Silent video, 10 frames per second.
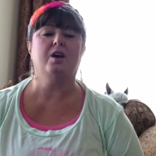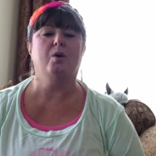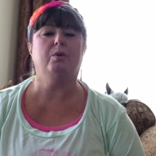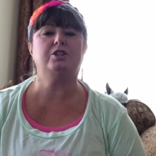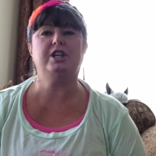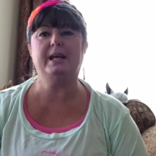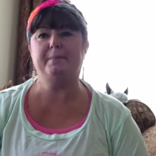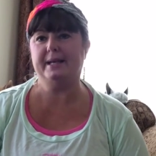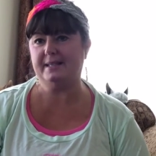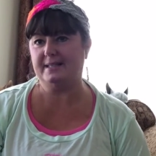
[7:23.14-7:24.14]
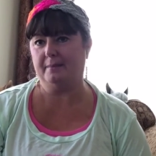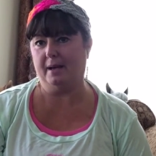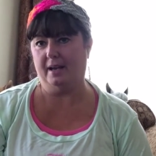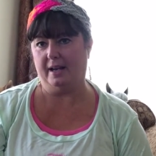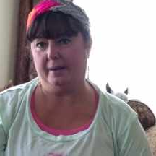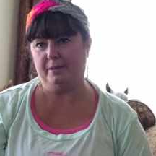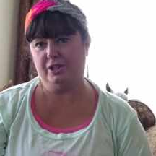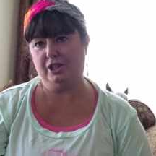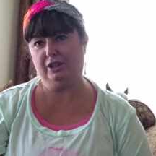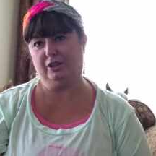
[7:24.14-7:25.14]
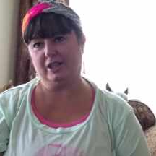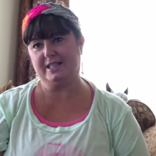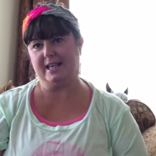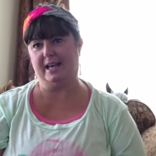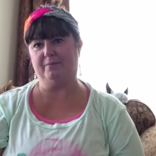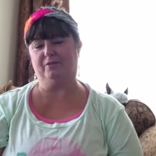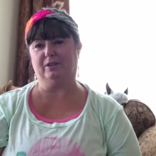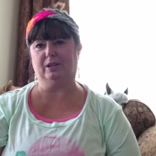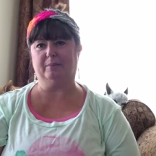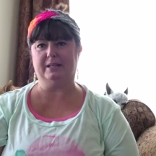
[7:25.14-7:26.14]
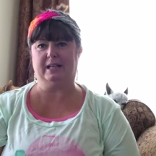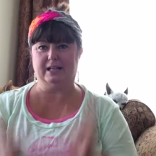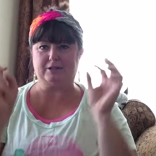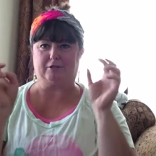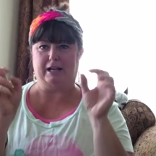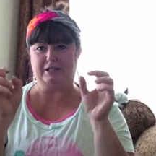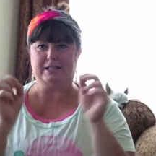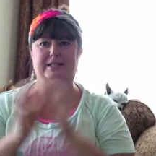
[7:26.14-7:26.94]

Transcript: Well, Gina picks him up, and she looks at him for a little bit and kind of scratches